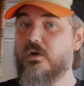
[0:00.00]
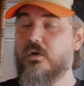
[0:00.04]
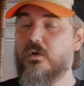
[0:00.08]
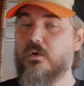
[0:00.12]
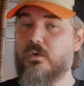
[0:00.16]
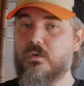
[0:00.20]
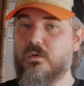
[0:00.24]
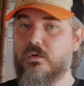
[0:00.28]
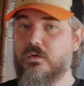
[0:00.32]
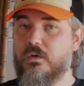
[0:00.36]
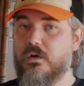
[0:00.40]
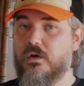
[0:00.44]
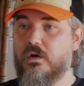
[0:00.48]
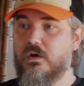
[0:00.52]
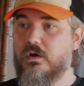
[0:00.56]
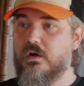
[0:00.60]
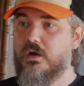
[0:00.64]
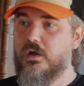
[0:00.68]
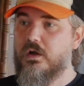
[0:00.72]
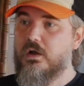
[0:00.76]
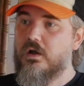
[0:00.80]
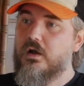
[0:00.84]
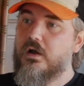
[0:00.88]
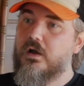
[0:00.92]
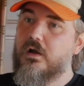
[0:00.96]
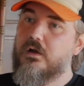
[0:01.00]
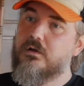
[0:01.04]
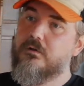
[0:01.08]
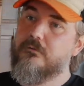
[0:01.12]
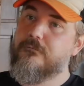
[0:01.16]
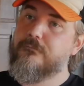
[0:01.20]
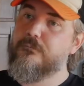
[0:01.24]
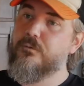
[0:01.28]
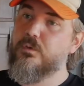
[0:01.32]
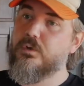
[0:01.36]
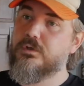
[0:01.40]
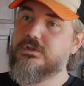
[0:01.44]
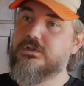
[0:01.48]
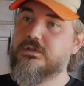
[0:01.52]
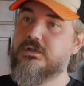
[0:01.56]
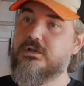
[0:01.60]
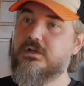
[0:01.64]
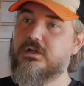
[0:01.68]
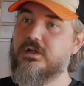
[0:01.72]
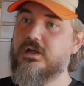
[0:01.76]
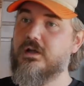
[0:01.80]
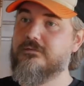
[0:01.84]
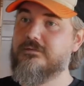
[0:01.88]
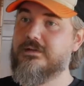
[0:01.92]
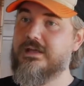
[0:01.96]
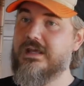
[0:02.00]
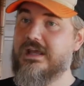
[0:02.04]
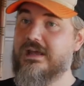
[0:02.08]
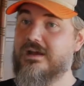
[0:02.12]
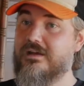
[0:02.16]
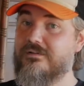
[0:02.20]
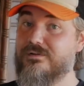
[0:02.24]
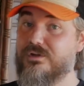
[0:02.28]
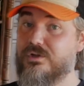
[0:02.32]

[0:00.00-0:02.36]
or are you fortunate enough to have